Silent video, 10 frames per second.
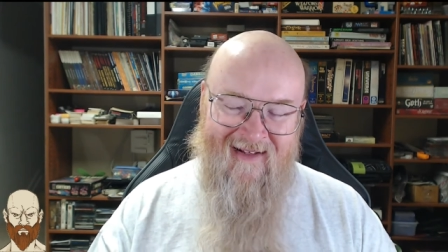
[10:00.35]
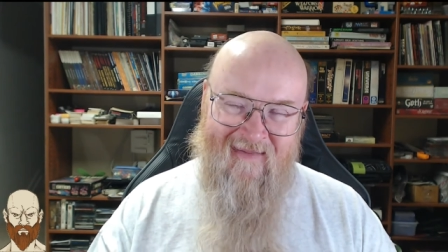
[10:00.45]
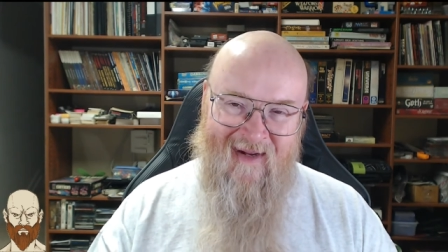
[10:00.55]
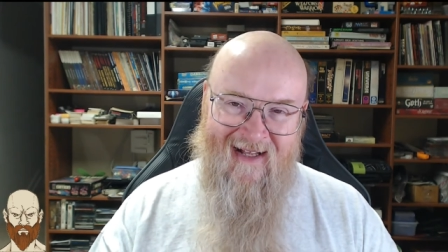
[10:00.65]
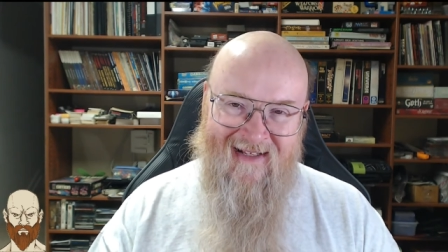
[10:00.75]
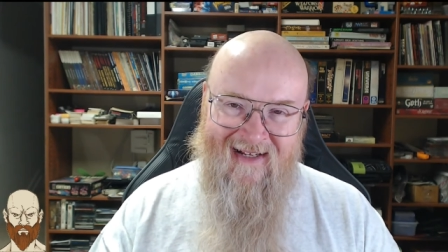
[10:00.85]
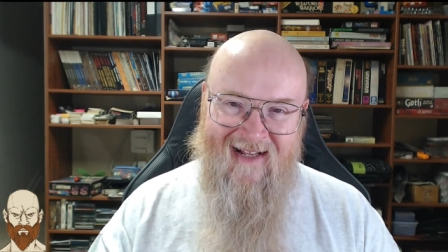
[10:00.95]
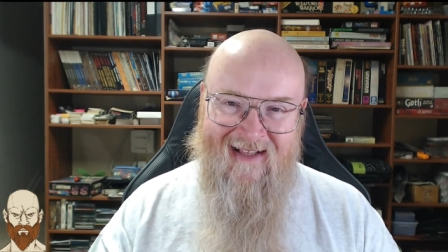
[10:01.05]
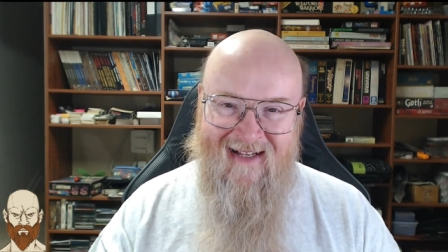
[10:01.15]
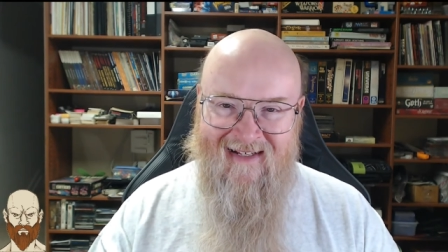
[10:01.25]
But it's
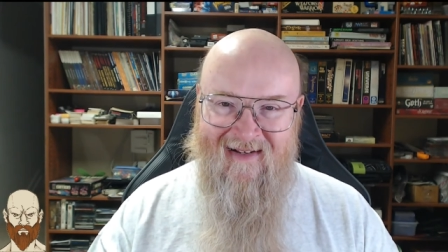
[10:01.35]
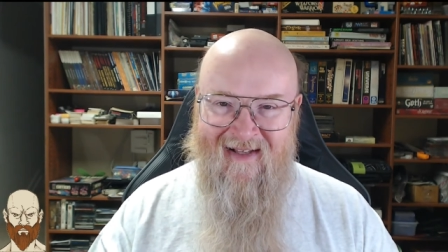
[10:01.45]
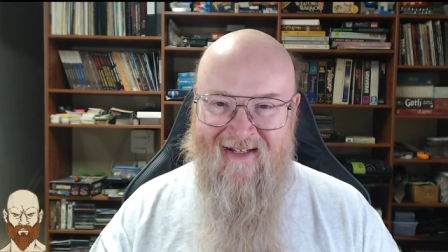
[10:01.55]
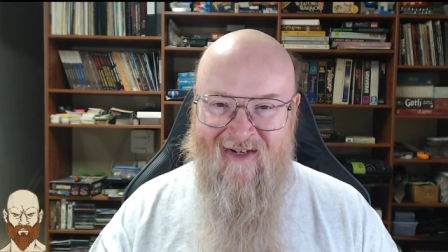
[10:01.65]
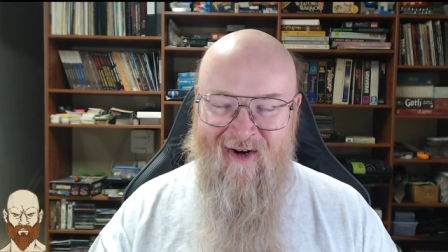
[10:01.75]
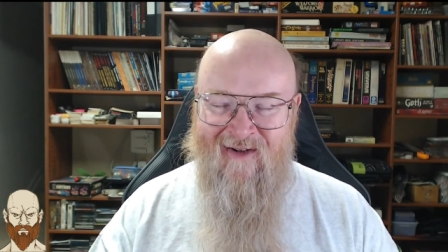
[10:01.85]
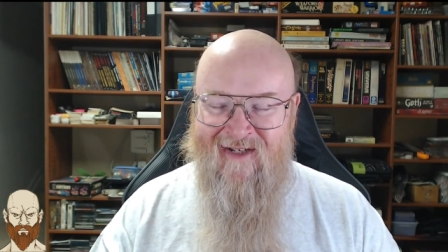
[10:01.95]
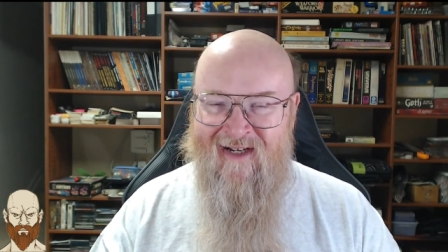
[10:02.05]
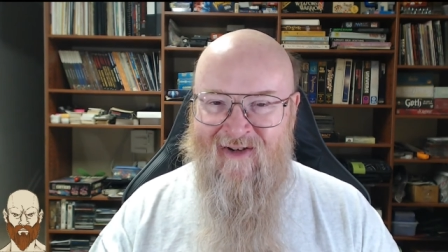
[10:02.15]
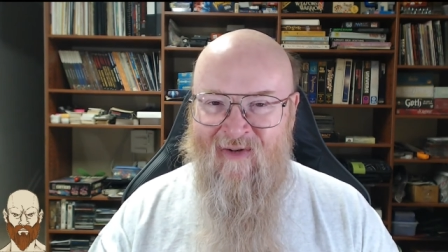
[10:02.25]
it, this this turns
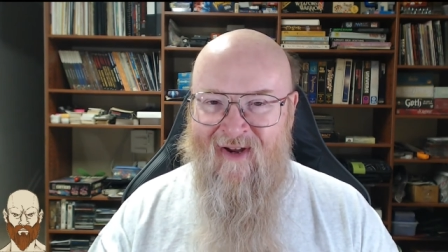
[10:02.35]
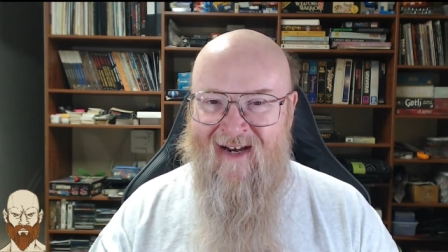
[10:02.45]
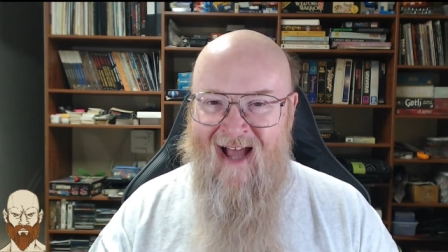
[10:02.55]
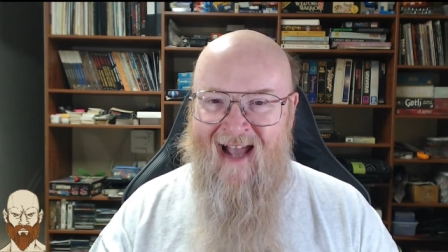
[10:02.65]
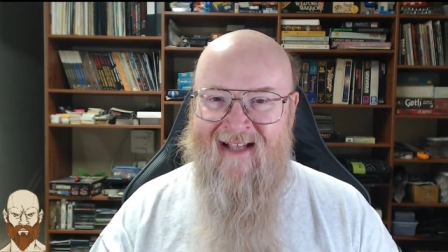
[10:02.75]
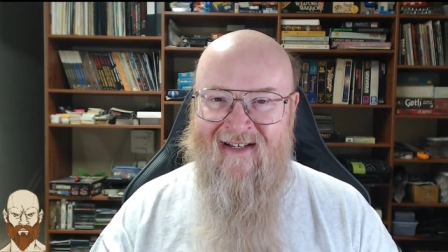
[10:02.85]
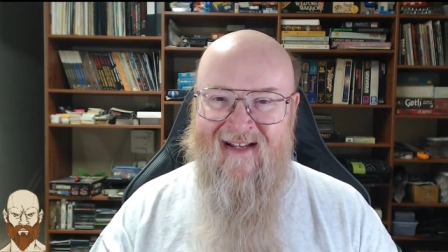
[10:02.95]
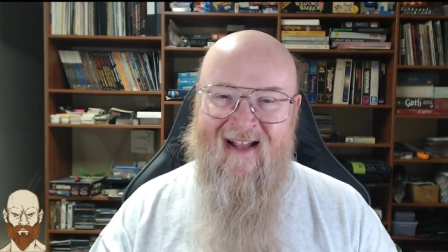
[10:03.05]
into a nice,